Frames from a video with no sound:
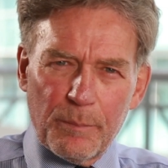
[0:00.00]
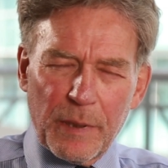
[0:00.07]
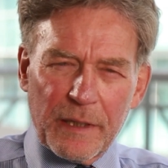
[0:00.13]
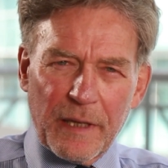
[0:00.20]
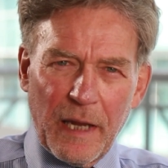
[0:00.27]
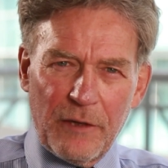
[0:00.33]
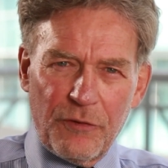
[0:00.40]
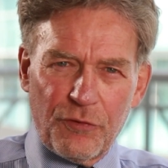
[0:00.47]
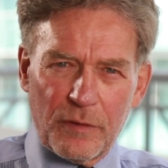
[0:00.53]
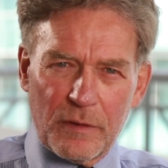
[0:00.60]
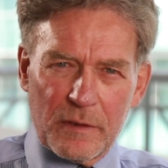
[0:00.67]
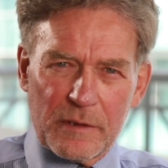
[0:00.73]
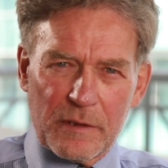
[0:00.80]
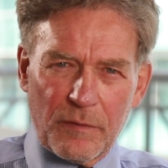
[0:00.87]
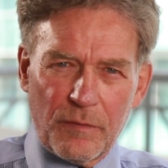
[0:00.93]

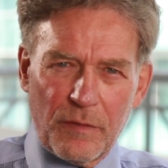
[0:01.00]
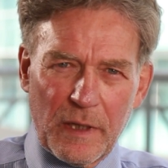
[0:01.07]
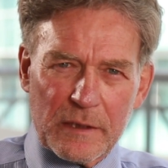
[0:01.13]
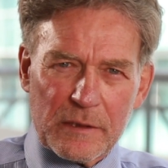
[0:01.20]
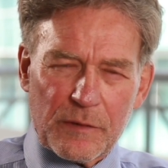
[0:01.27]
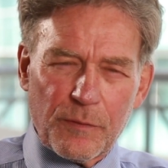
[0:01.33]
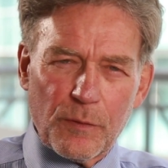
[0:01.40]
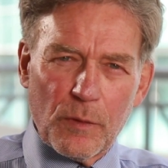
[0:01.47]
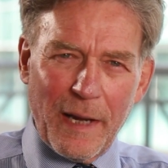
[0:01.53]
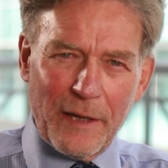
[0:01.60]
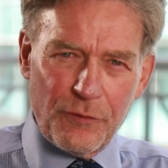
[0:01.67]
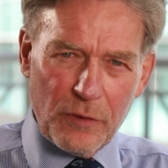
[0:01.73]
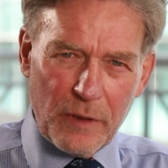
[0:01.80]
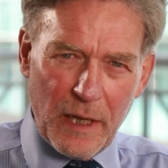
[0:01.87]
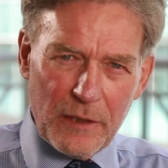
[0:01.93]
implications of this for
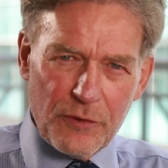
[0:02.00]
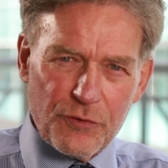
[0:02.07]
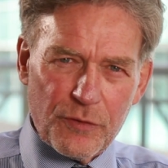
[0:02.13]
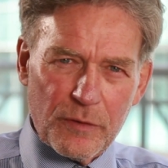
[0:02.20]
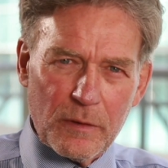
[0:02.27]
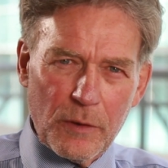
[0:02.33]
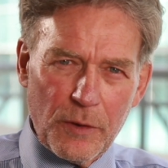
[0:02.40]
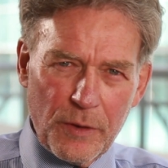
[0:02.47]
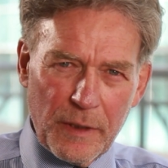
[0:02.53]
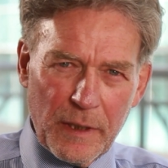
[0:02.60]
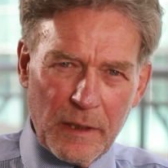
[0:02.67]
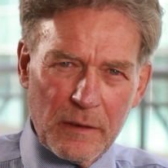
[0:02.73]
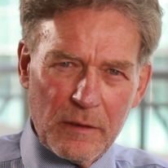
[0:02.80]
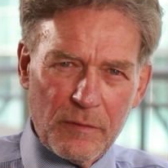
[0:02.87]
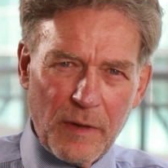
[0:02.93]
education,
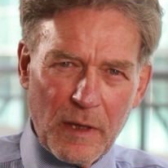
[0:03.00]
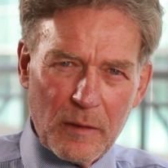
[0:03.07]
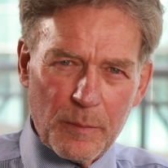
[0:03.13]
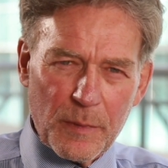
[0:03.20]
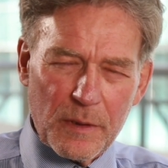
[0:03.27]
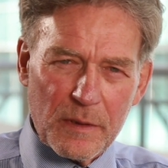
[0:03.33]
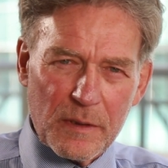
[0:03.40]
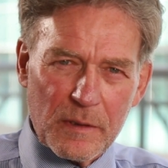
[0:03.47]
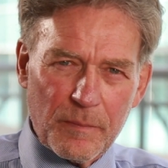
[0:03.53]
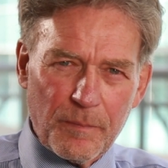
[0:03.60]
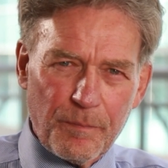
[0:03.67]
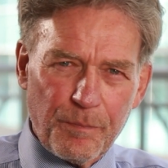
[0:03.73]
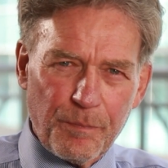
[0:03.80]
learning and development?